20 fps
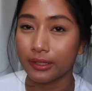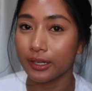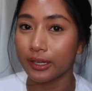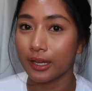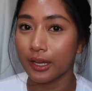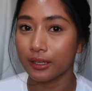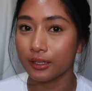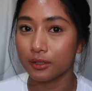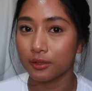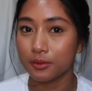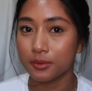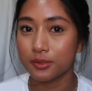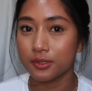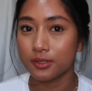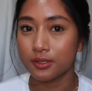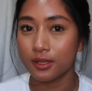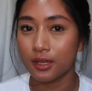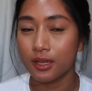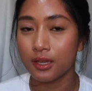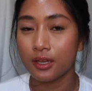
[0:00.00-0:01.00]
that I added
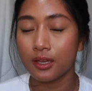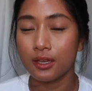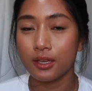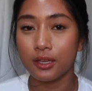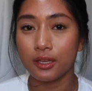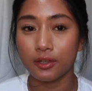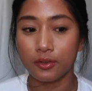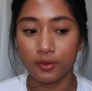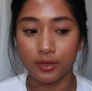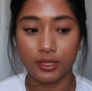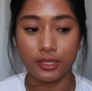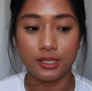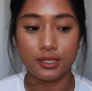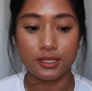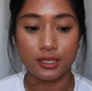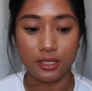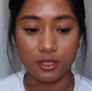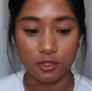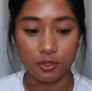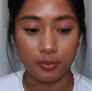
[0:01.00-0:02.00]
those
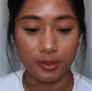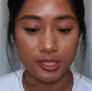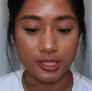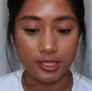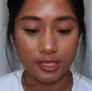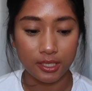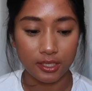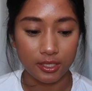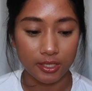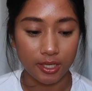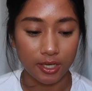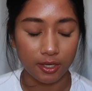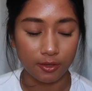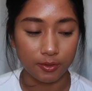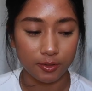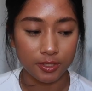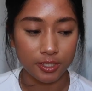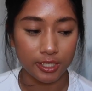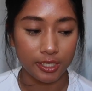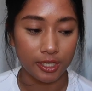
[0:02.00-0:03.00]
ingredients into my skincare
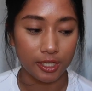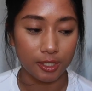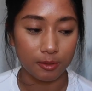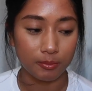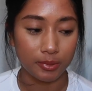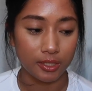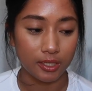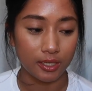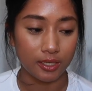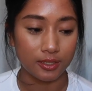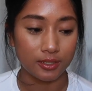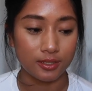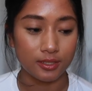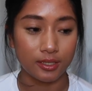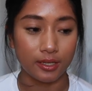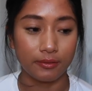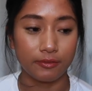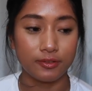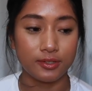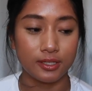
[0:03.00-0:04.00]
routine because
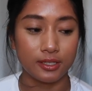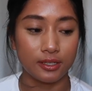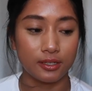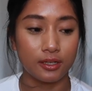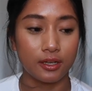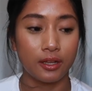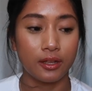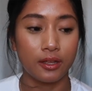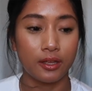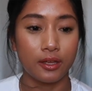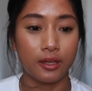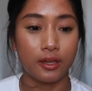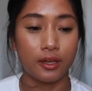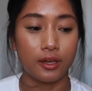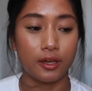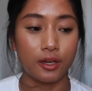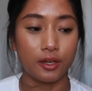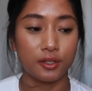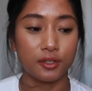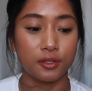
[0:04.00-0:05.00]
I've seen
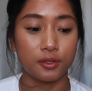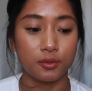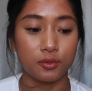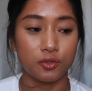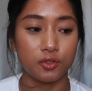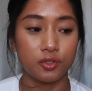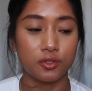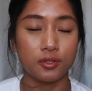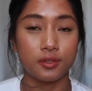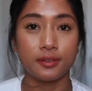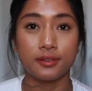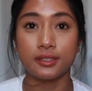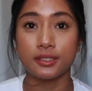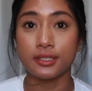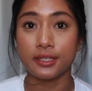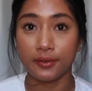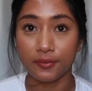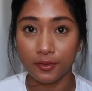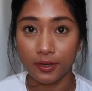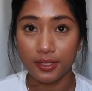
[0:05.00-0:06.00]
a huge
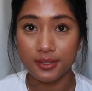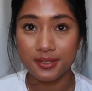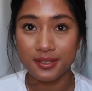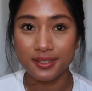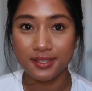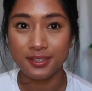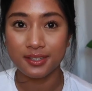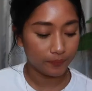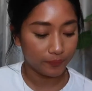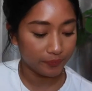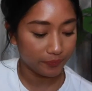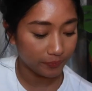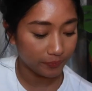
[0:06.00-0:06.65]
difference.